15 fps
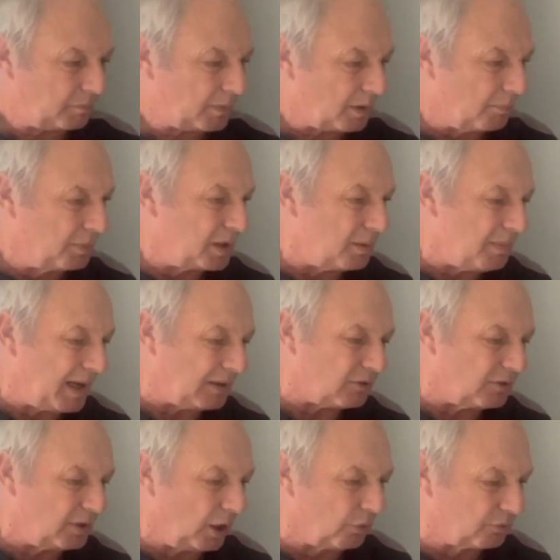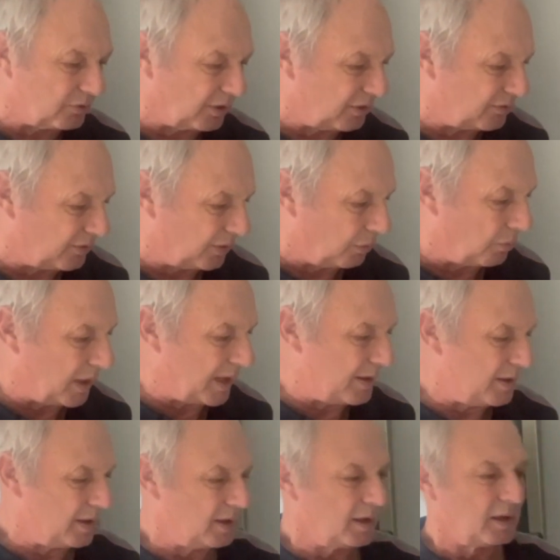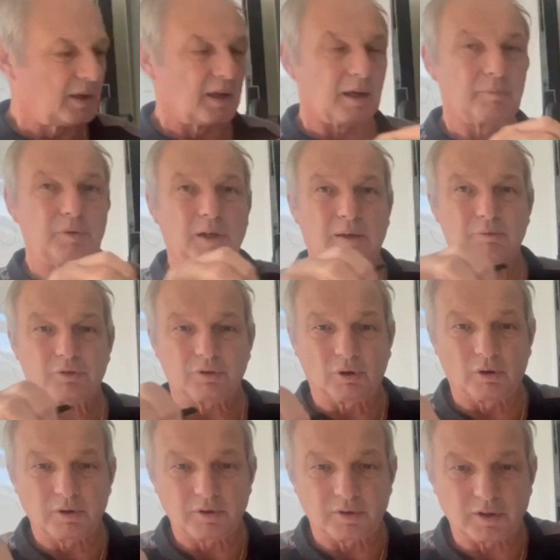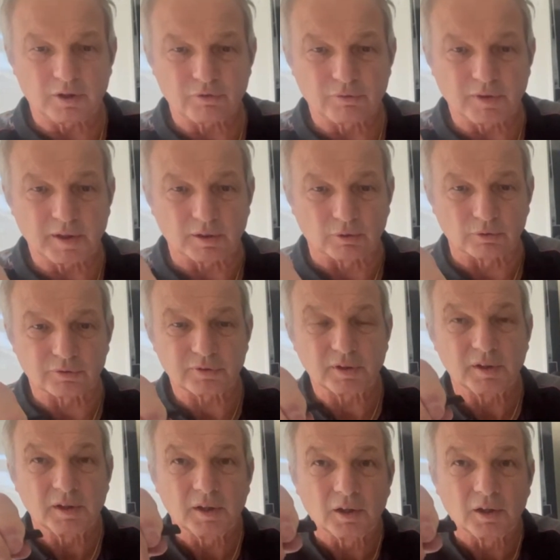But you might have noticed that when I'm showing you these reels,